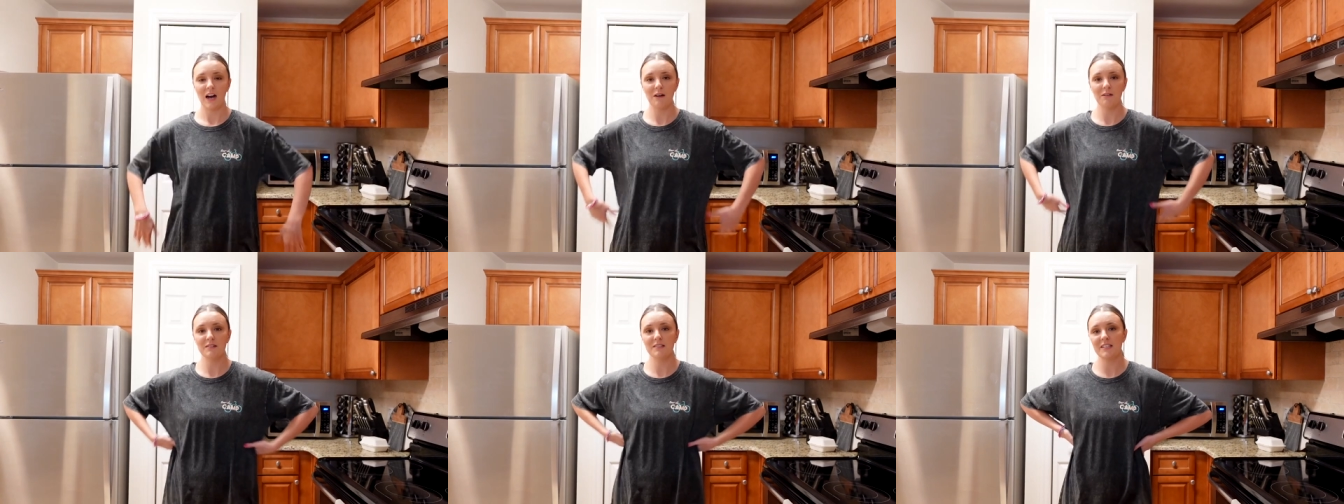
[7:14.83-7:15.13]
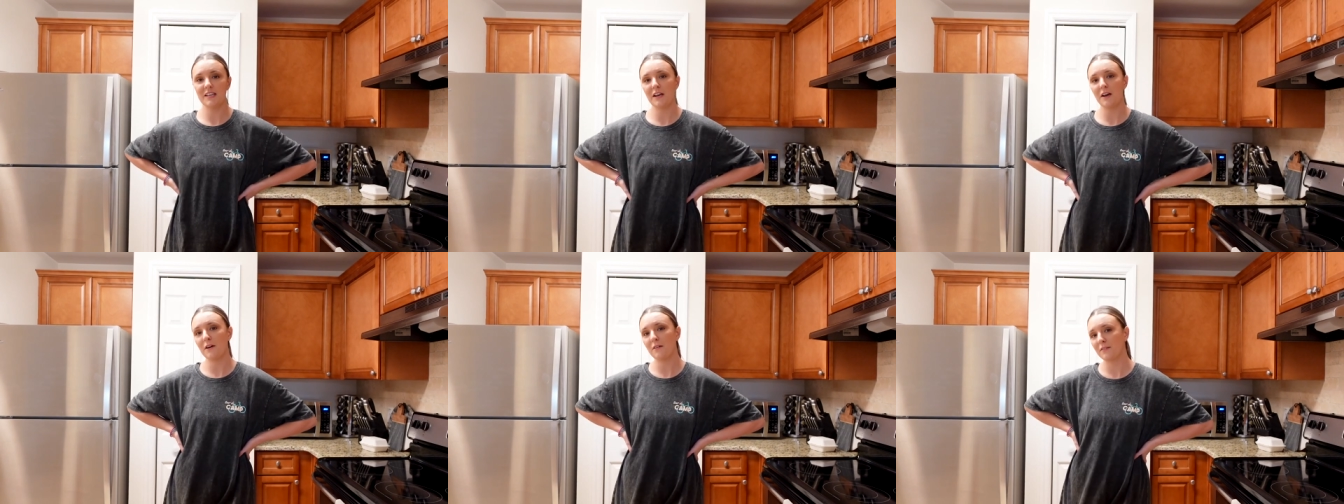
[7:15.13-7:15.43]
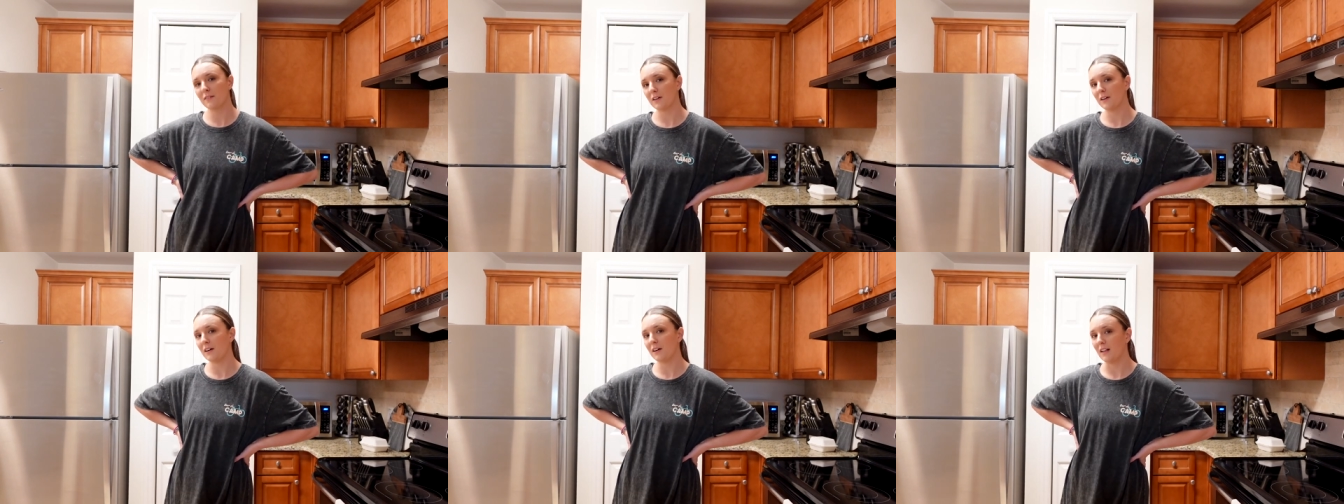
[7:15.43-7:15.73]
I would say
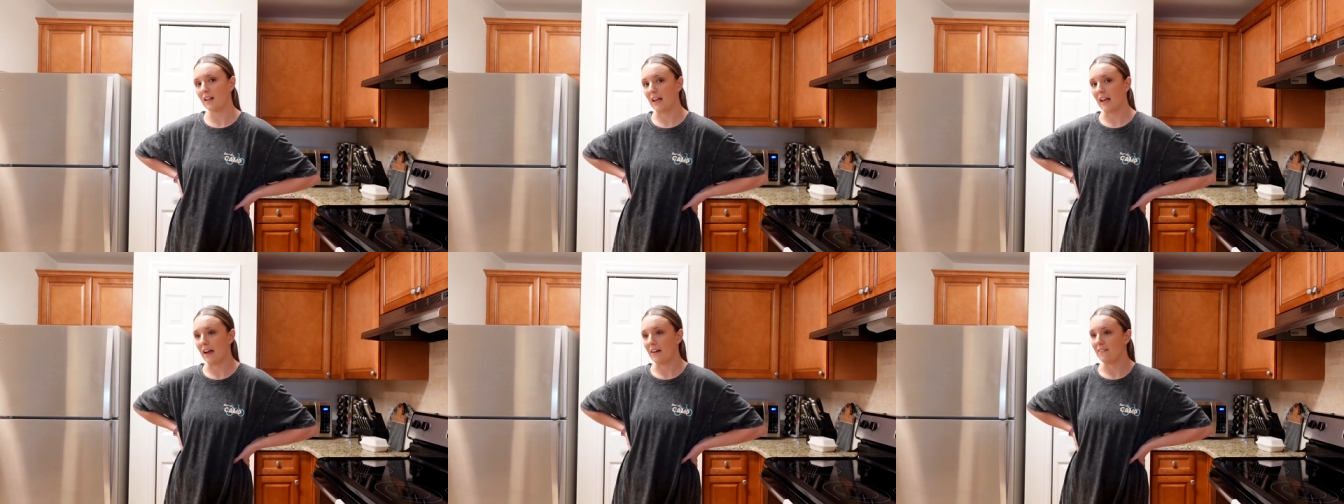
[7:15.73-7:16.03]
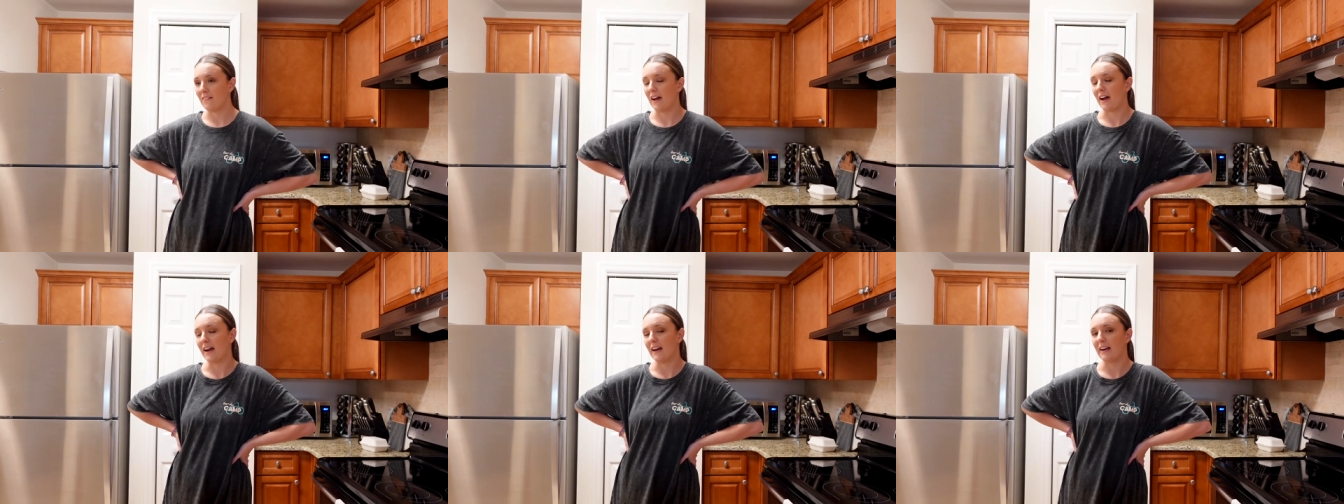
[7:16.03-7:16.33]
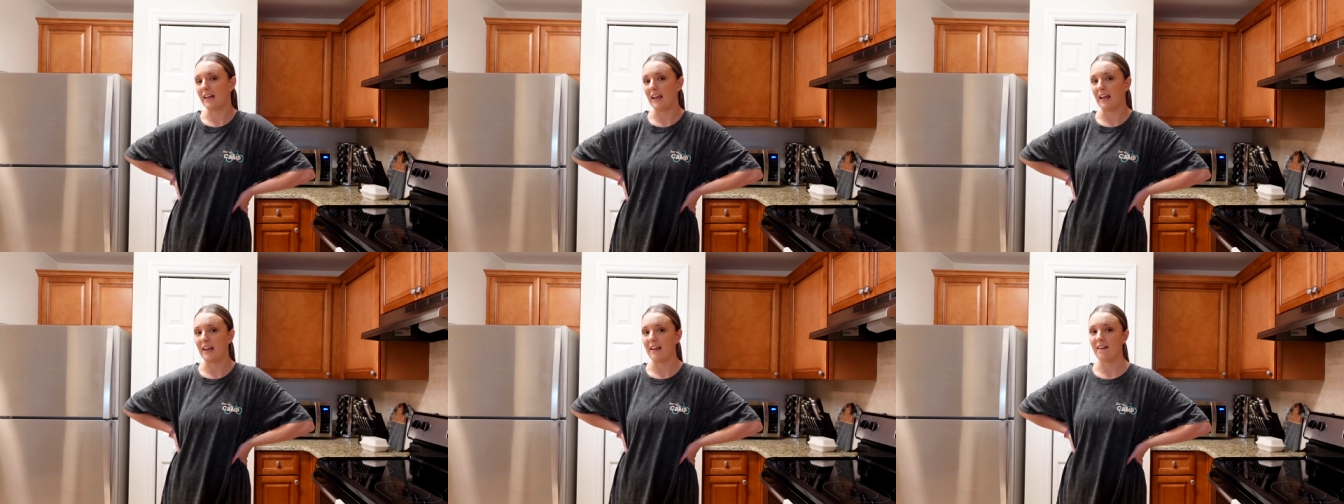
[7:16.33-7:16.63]
overall I've had
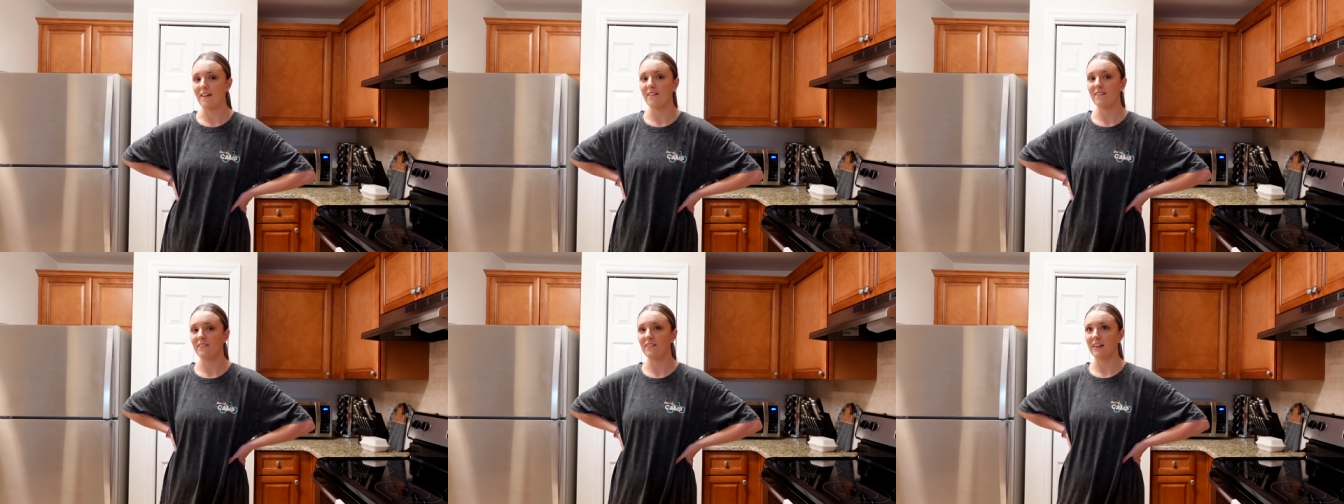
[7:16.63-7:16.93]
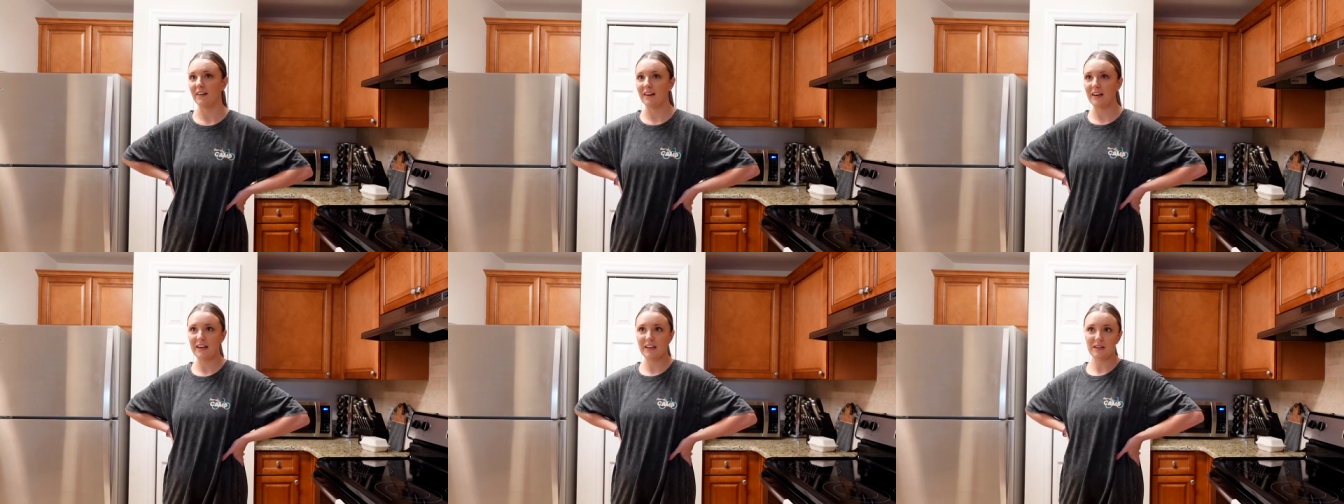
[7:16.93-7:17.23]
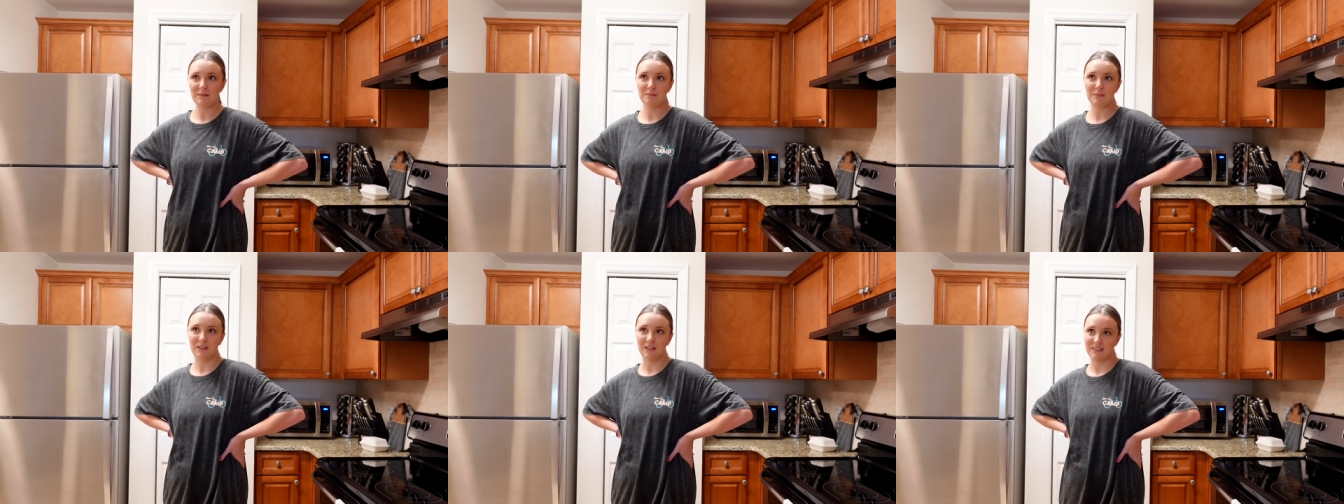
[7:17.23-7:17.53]
a very
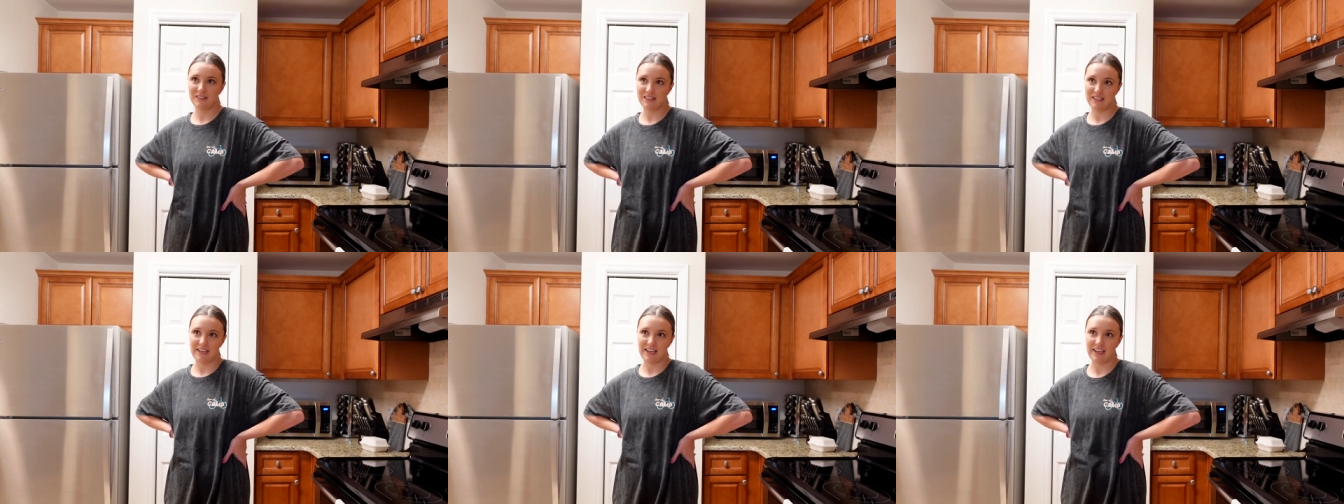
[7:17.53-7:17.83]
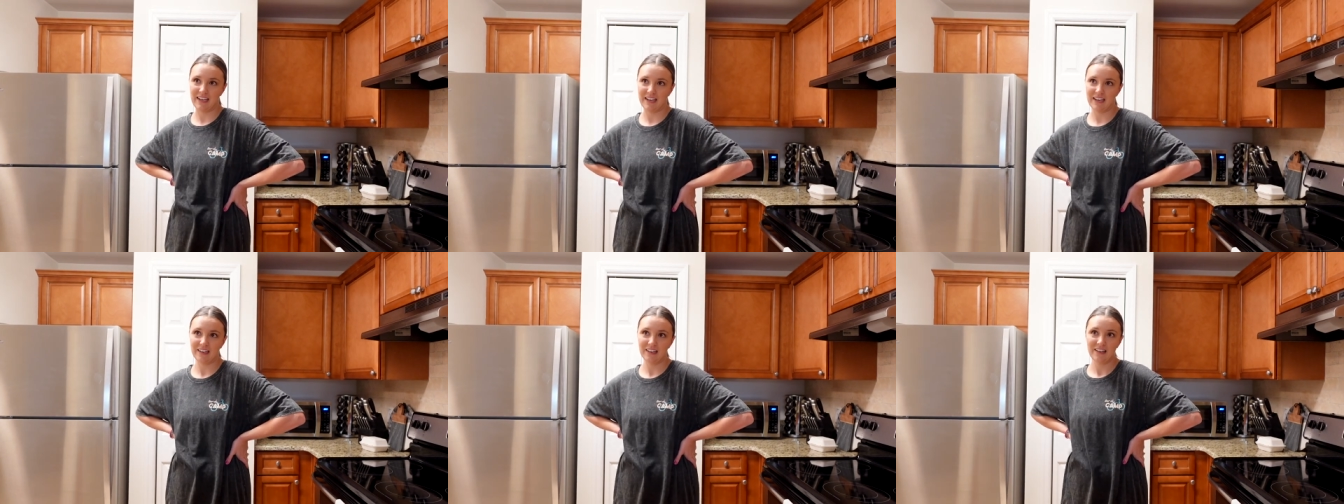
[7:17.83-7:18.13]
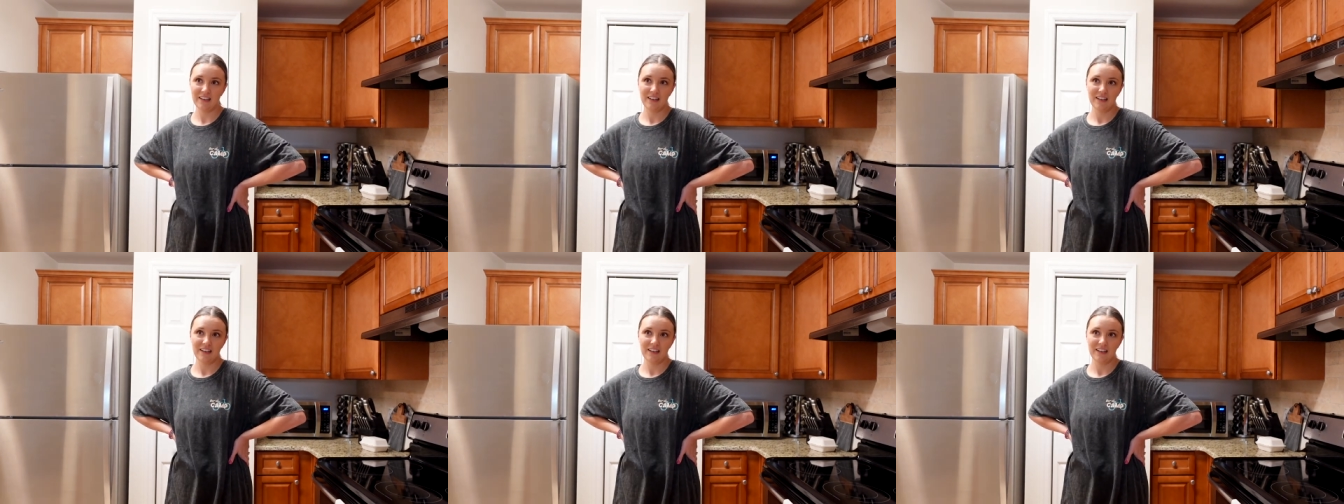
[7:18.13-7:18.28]
good birthday.